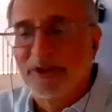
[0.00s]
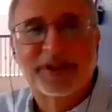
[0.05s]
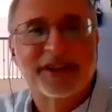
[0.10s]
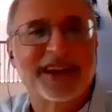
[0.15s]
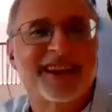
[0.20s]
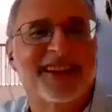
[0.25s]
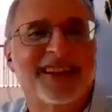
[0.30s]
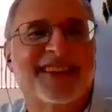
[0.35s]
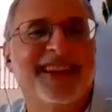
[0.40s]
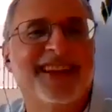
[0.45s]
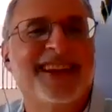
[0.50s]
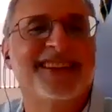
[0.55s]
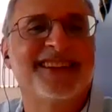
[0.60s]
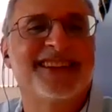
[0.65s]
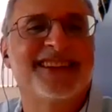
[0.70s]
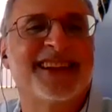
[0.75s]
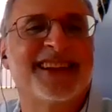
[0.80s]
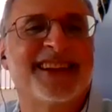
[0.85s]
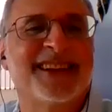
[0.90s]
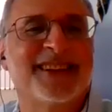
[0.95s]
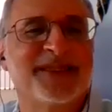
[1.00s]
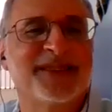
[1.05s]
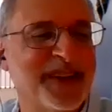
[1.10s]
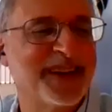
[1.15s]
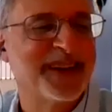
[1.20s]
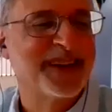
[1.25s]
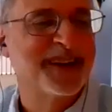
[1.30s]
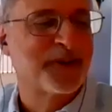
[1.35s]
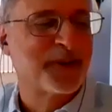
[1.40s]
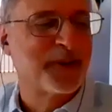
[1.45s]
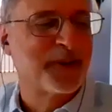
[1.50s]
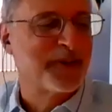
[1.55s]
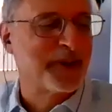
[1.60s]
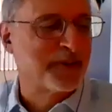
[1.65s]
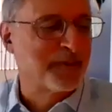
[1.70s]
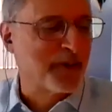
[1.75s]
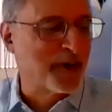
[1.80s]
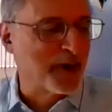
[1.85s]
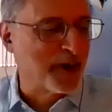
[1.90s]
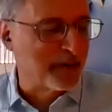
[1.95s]
This has been a
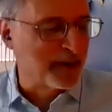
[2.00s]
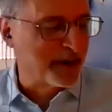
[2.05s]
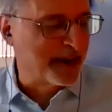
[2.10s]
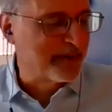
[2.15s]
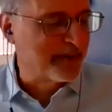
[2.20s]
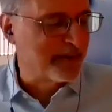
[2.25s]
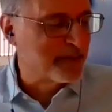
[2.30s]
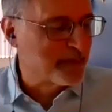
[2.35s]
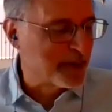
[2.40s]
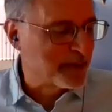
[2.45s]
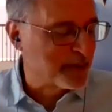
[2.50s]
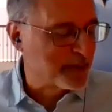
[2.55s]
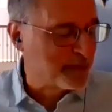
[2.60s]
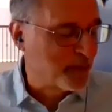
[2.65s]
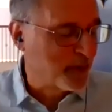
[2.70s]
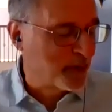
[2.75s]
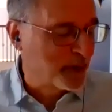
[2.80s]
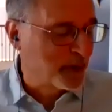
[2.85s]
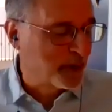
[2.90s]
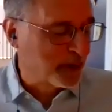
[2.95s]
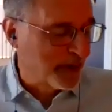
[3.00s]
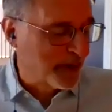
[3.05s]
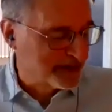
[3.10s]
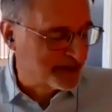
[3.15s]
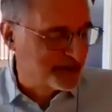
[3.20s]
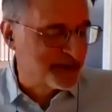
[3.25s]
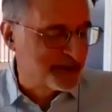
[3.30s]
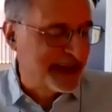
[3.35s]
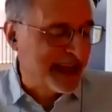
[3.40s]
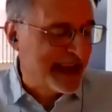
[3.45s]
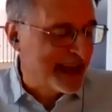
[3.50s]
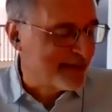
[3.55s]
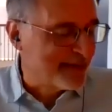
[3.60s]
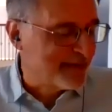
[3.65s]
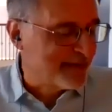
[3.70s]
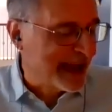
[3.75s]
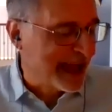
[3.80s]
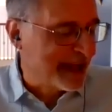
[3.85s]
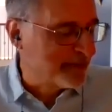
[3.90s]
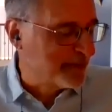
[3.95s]
terrific program. We're leaving people with more questions that
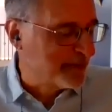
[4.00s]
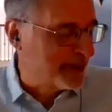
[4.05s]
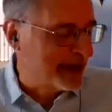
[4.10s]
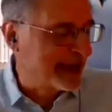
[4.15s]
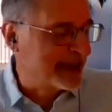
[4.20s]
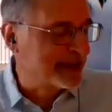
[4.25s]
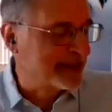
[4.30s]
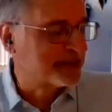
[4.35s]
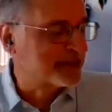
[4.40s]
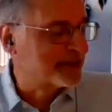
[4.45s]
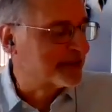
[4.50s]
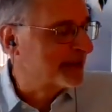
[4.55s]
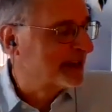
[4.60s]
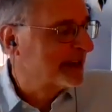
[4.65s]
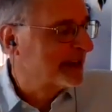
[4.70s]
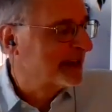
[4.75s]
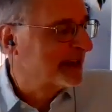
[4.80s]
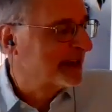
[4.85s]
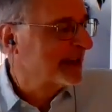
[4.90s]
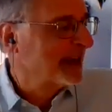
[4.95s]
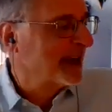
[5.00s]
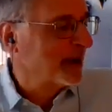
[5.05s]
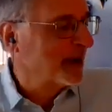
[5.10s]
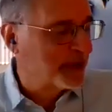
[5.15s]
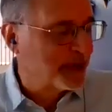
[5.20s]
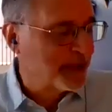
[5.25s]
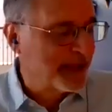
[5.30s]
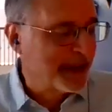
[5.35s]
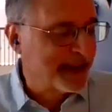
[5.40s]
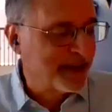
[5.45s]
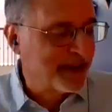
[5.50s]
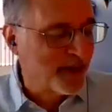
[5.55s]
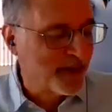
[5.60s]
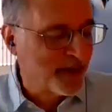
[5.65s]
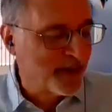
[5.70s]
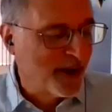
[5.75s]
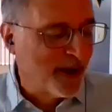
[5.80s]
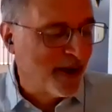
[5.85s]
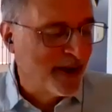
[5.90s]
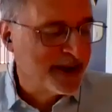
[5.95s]
have not been answered. I want to thank
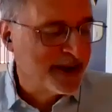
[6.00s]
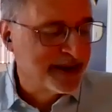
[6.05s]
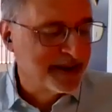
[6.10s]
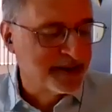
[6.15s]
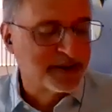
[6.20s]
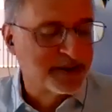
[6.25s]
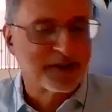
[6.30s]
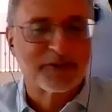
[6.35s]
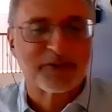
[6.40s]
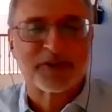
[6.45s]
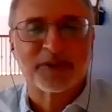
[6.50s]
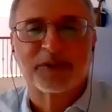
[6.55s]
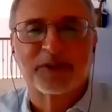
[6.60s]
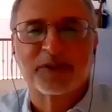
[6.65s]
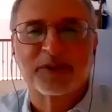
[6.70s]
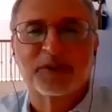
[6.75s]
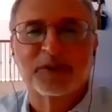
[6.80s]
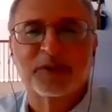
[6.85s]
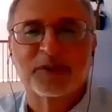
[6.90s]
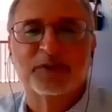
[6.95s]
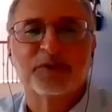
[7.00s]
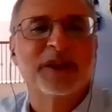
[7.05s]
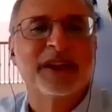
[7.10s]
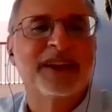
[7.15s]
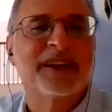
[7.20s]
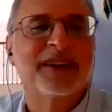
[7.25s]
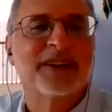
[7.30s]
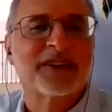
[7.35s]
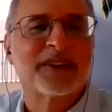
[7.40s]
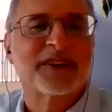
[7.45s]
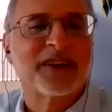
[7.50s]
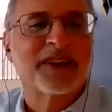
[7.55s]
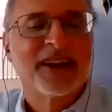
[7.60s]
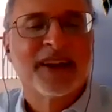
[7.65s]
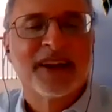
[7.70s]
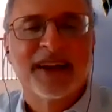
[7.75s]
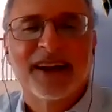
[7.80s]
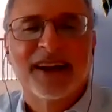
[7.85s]
all the audience who's been here.